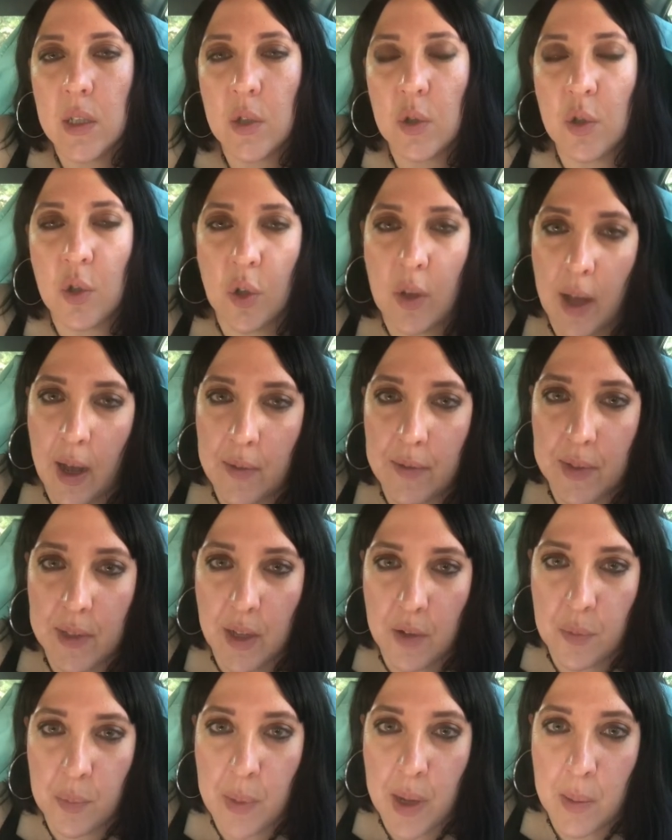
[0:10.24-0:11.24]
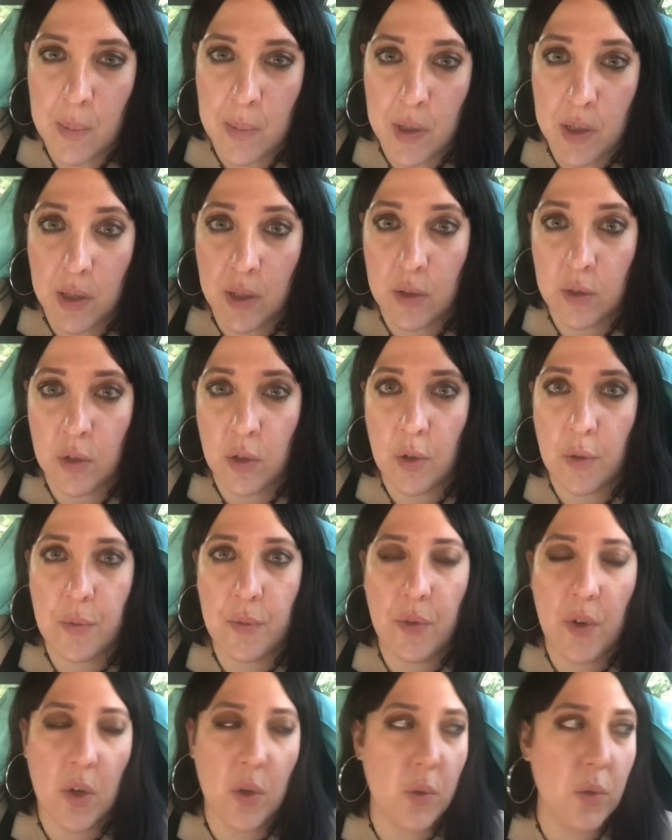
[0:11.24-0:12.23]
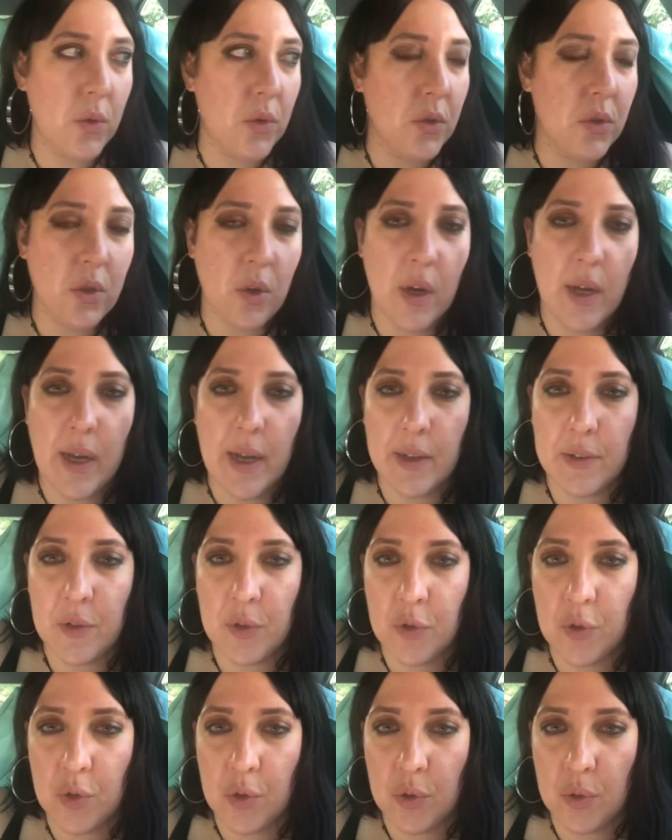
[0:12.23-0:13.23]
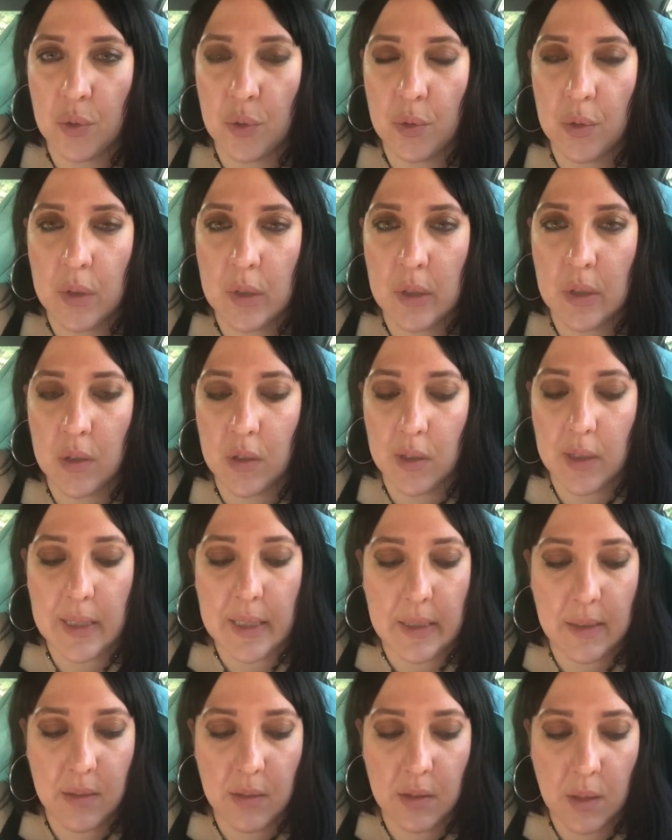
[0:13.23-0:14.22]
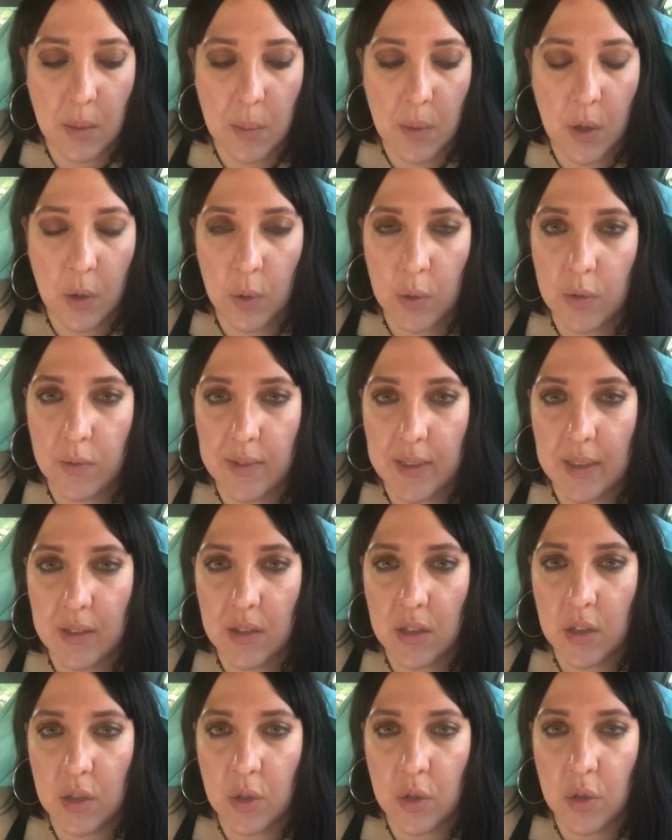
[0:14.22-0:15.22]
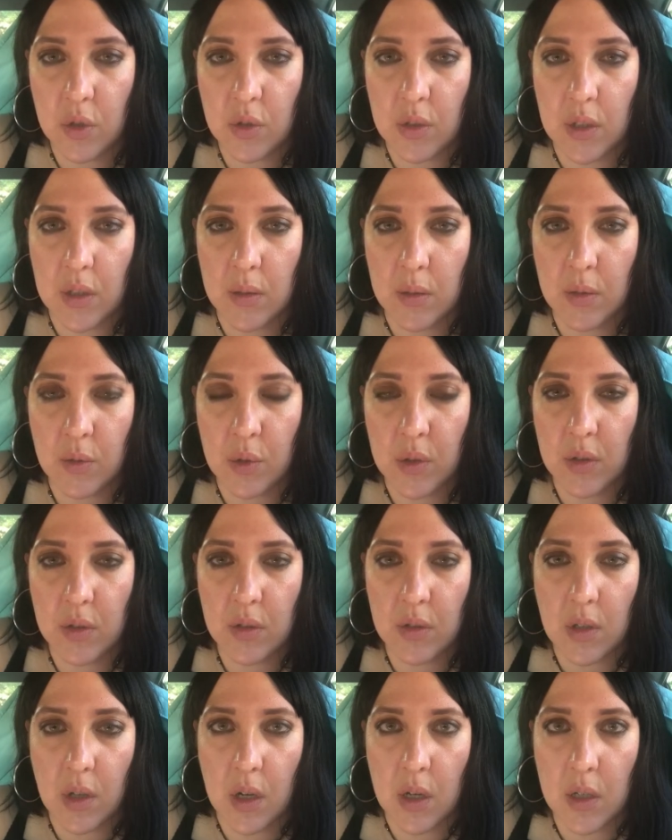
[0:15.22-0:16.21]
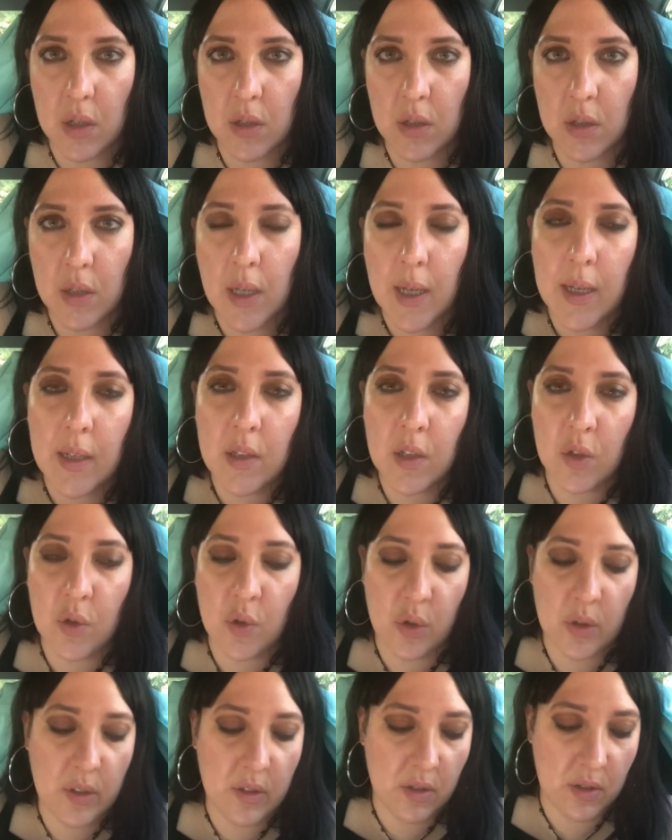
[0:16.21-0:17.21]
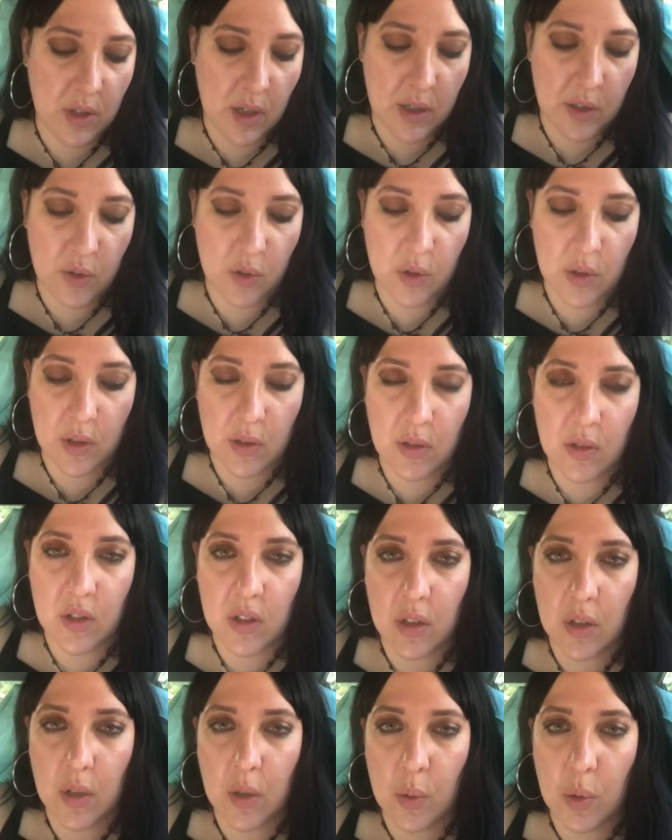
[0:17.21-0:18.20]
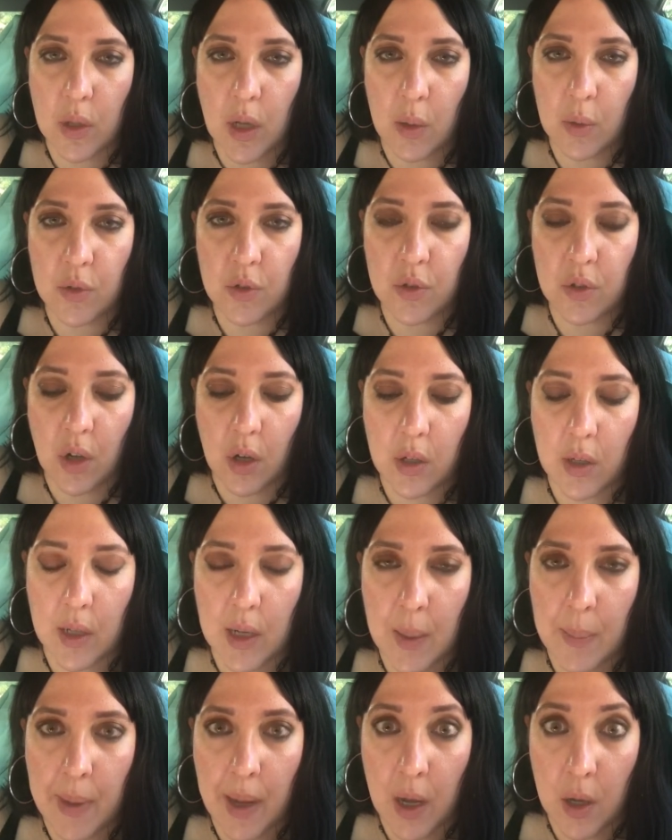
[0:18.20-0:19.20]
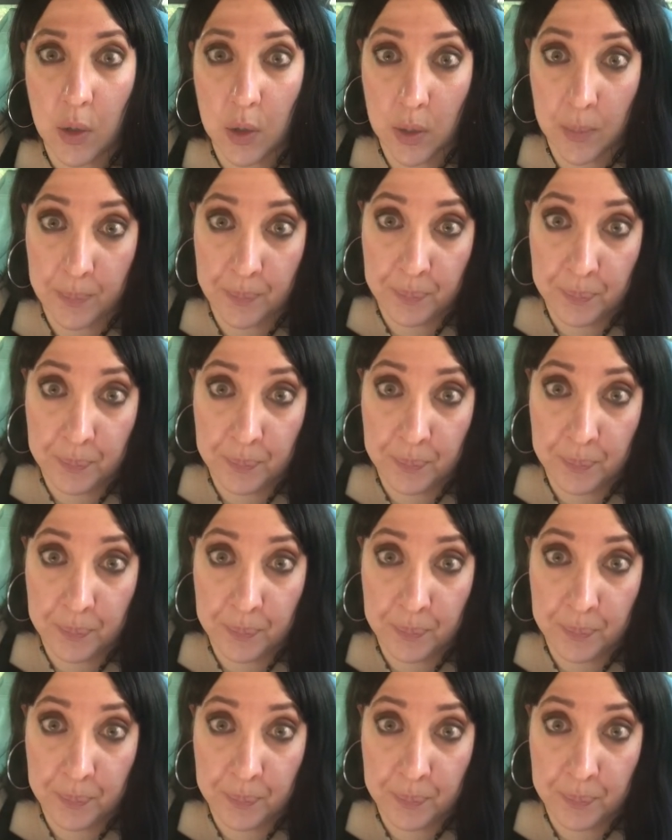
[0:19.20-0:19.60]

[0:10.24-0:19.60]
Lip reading: you don't have enough memory on your phone, so I had to delete some old videos and restart. Not to restart, to continue what I was talking about.